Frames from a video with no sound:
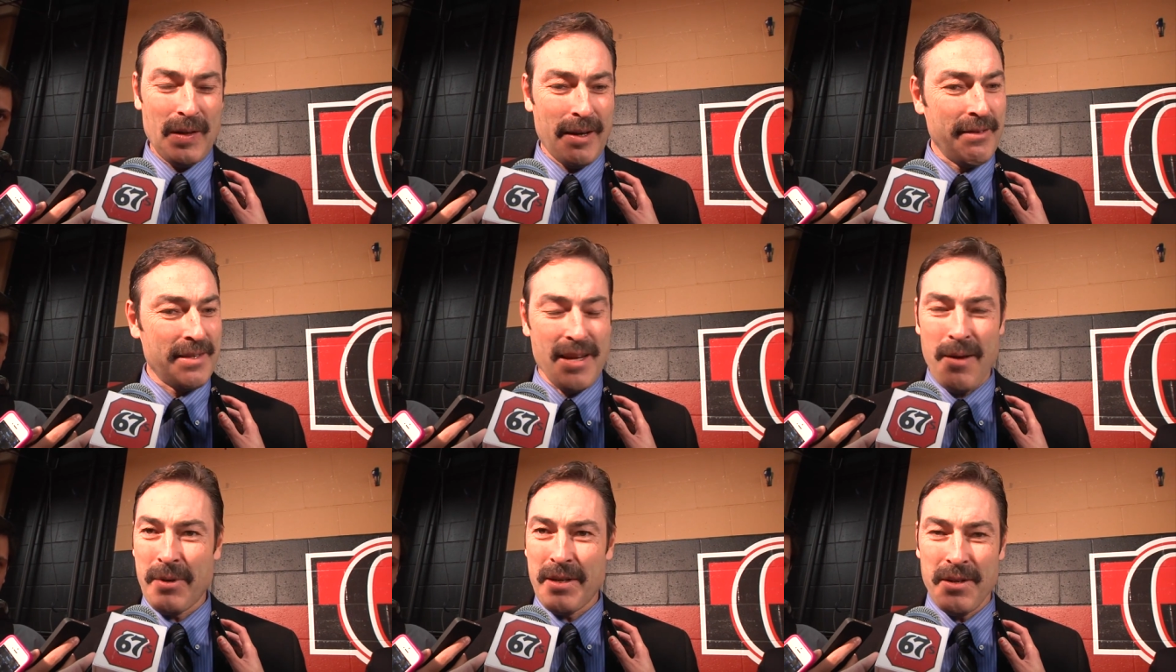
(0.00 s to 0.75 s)
And every
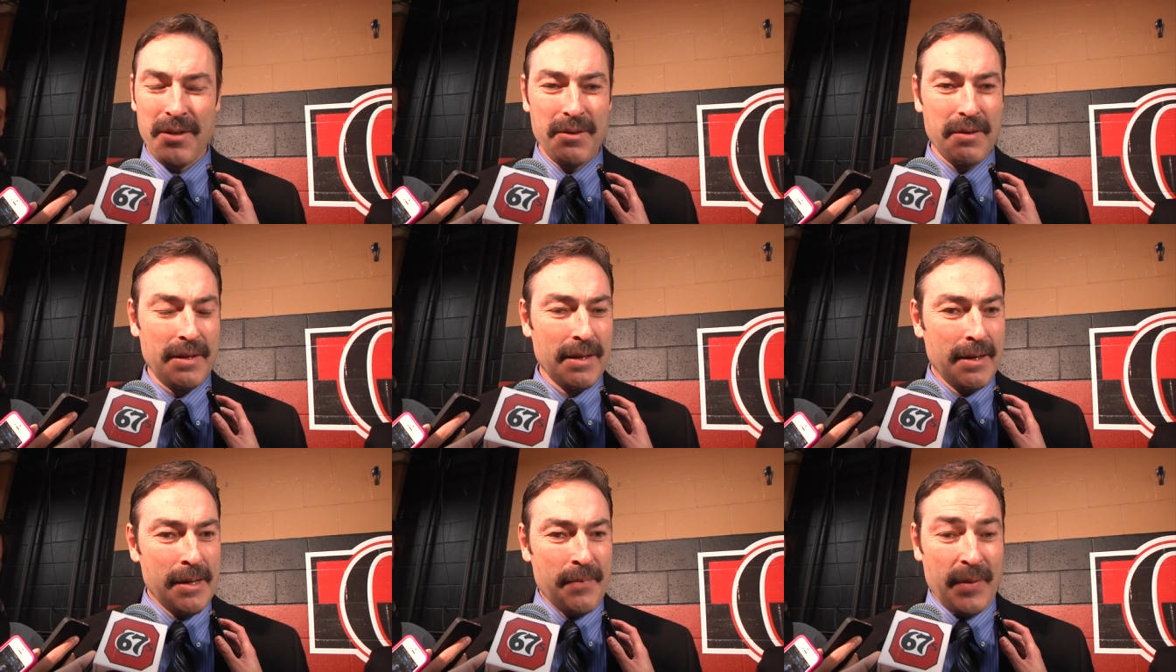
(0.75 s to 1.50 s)
time we do,
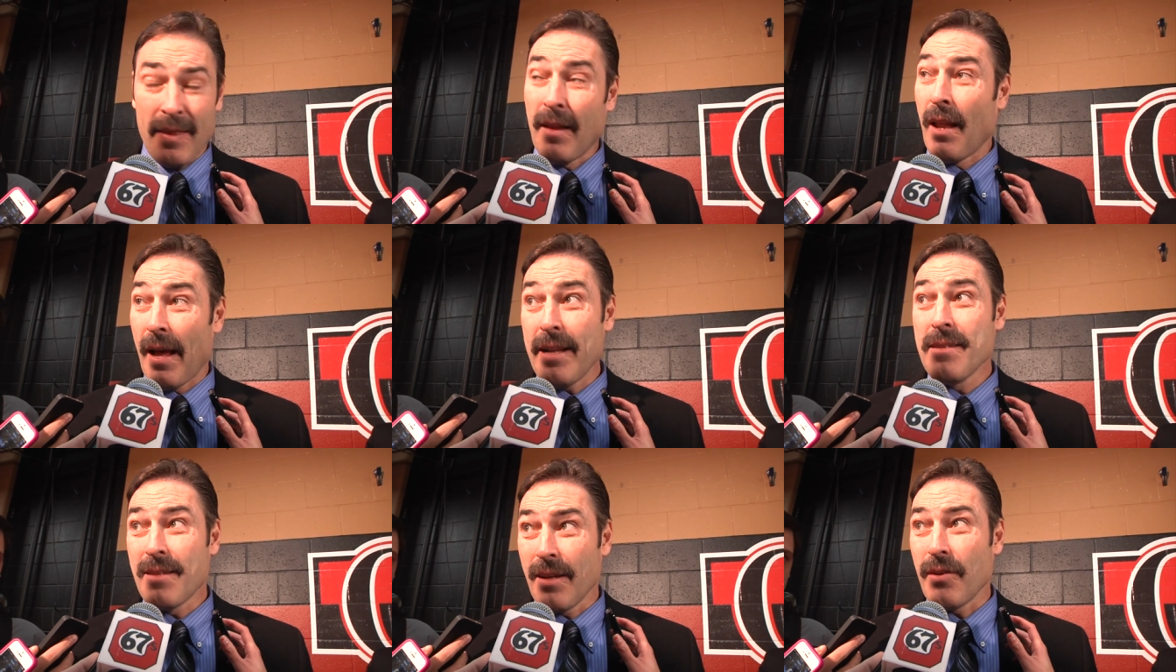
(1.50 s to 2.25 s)
and the
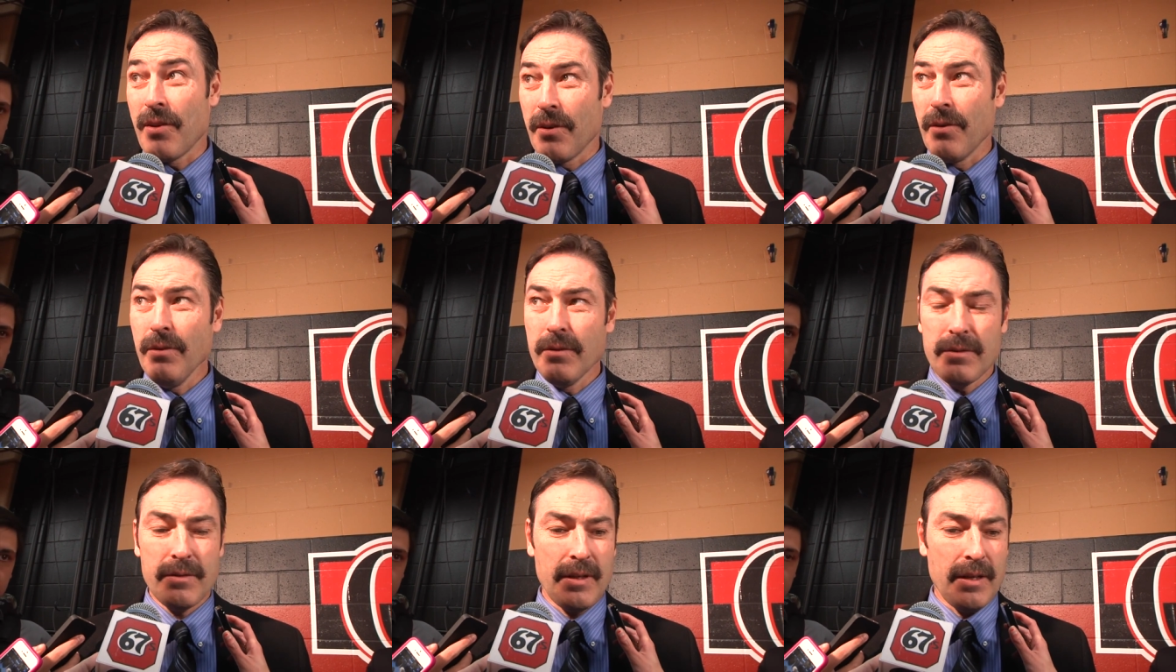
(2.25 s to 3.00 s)
lines that do,
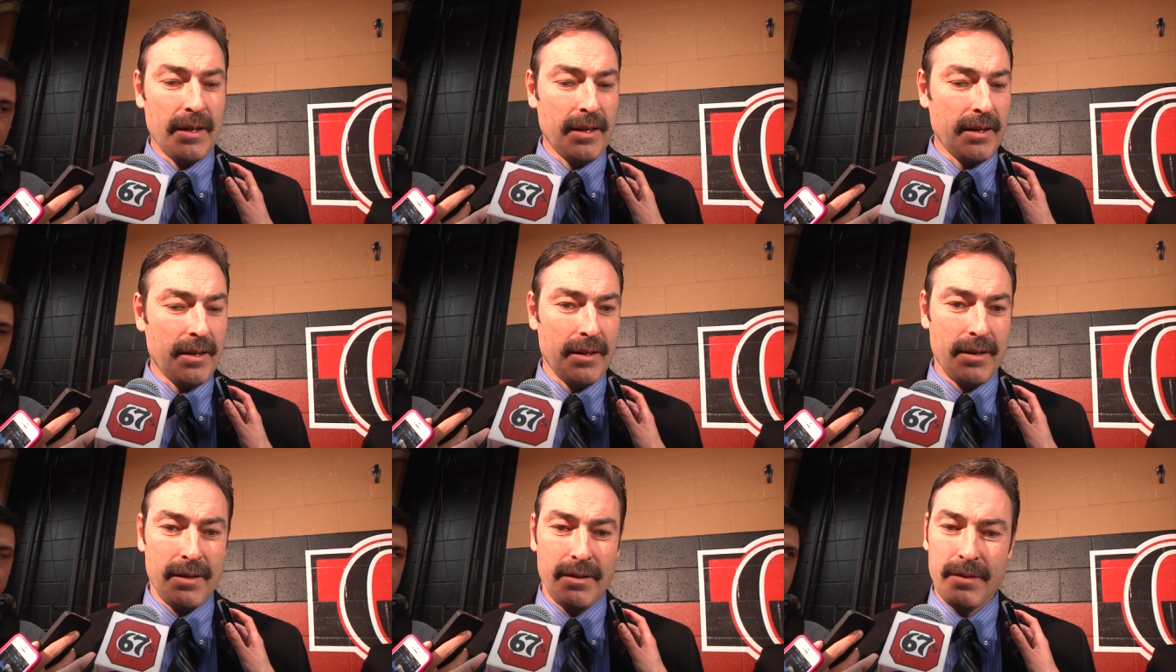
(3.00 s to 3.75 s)

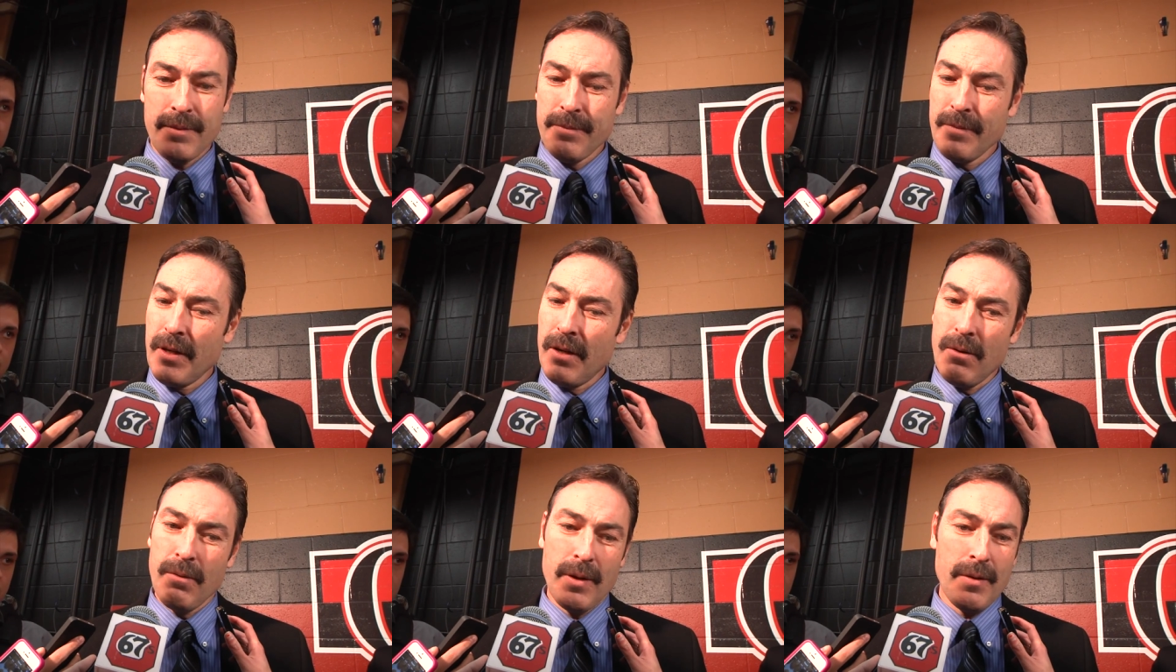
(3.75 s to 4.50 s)
uh, you
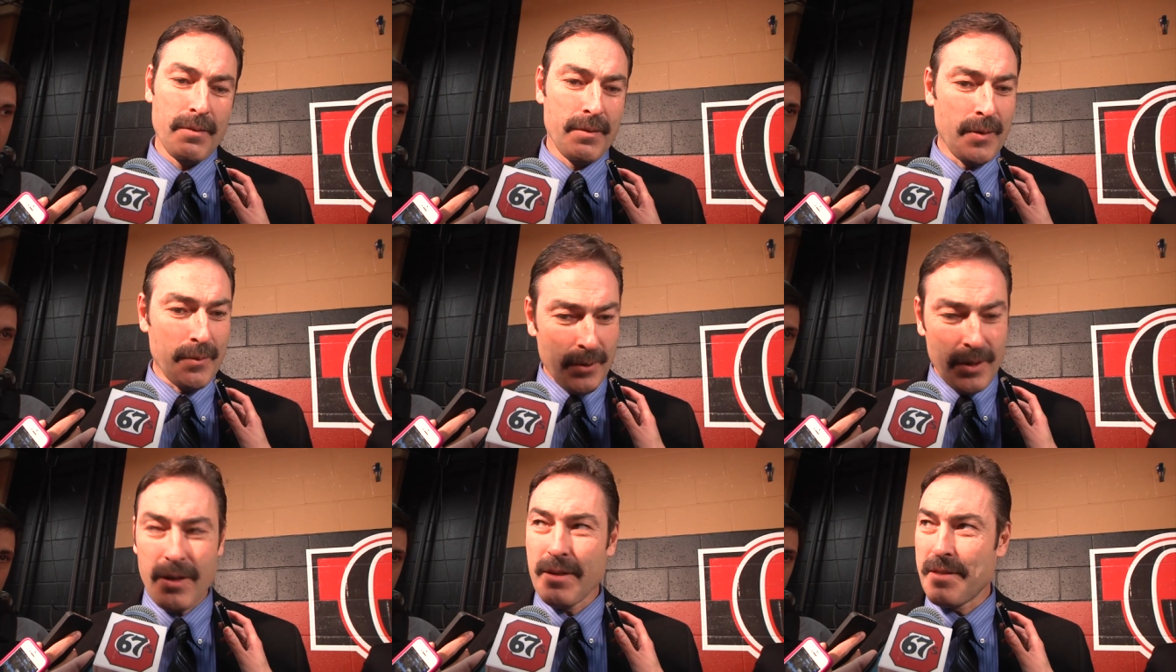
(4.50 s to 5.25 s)
know, we, we
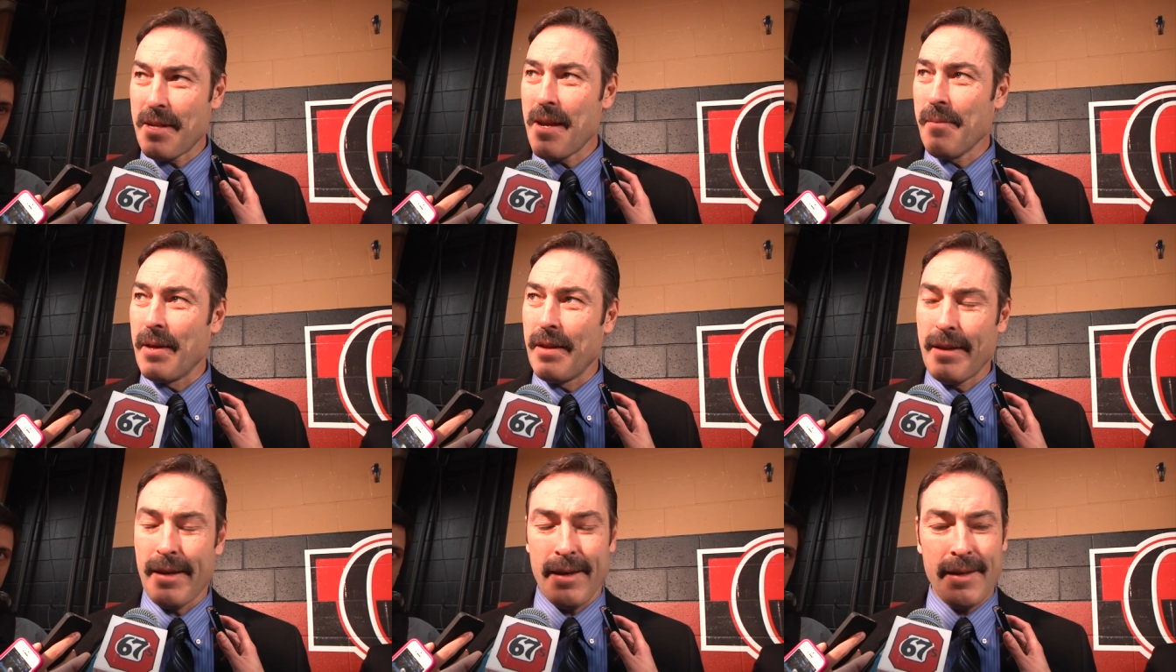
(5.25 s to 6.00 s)
we're a good team,
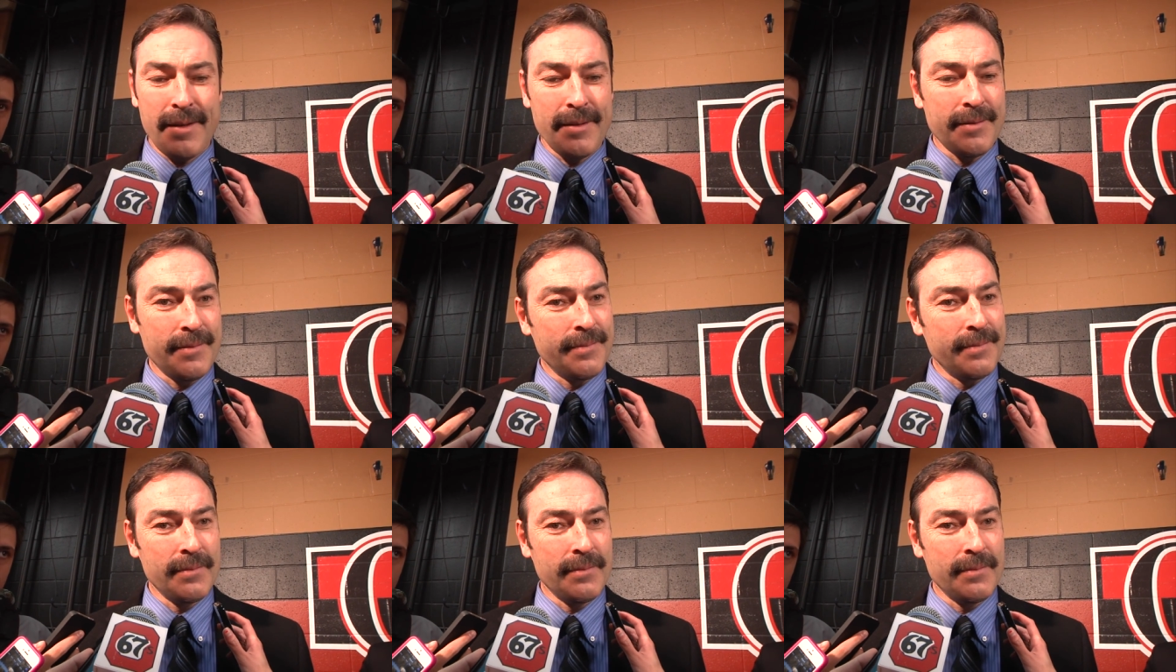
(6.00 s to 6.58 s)
and and